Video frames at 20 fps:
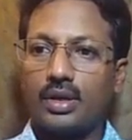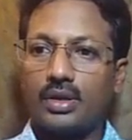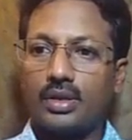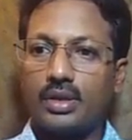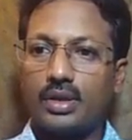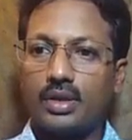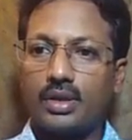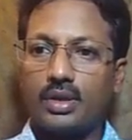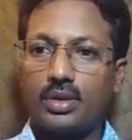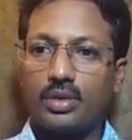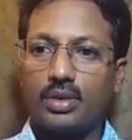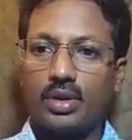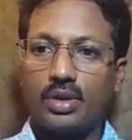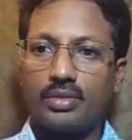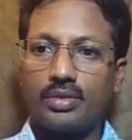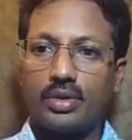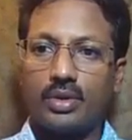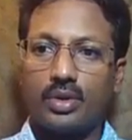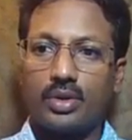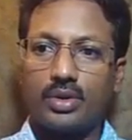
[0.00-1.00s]
and here you
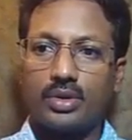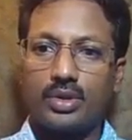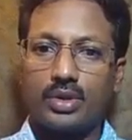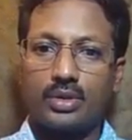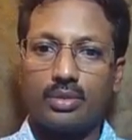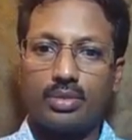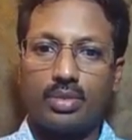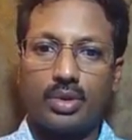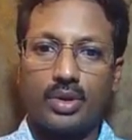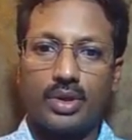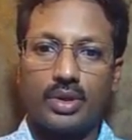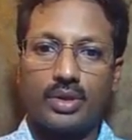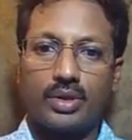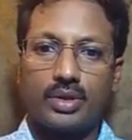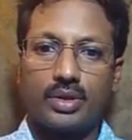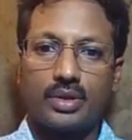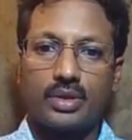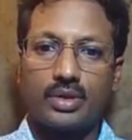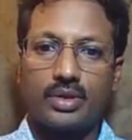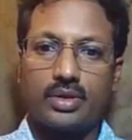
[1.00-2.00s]
have the origin
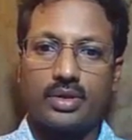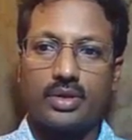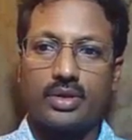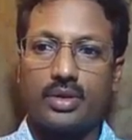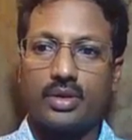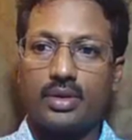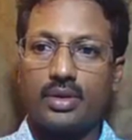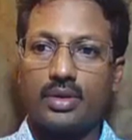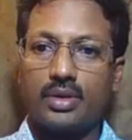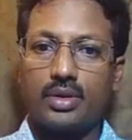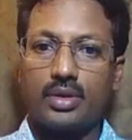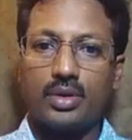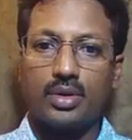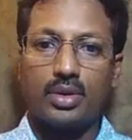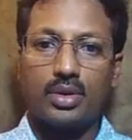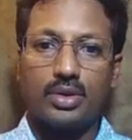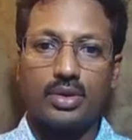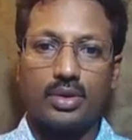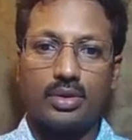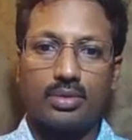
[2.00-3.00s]
point.
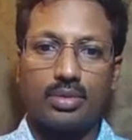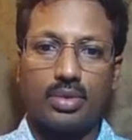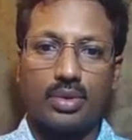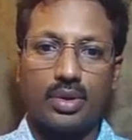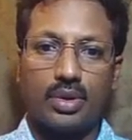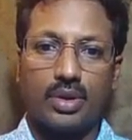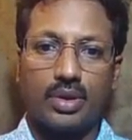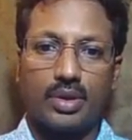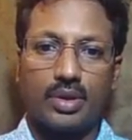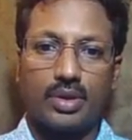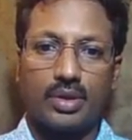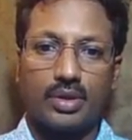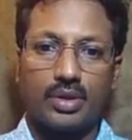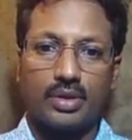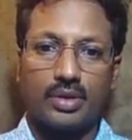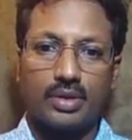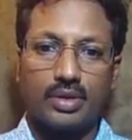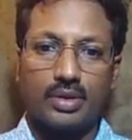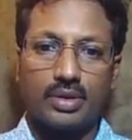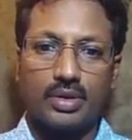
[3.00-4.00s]
The origin point
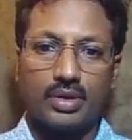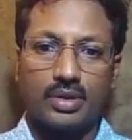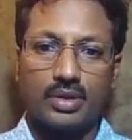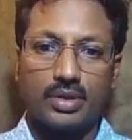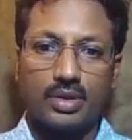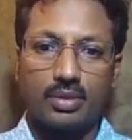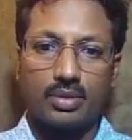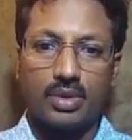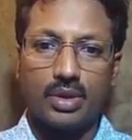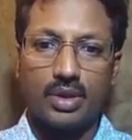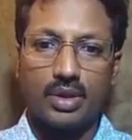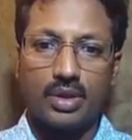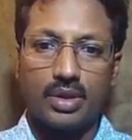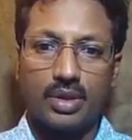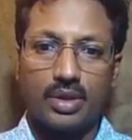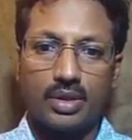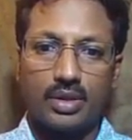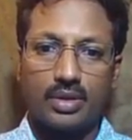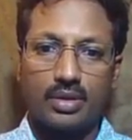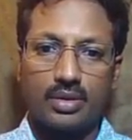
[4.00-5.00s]
is somewhere
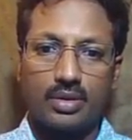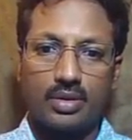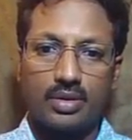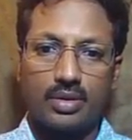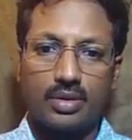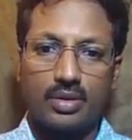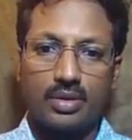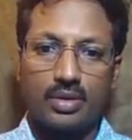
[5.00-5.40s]
here.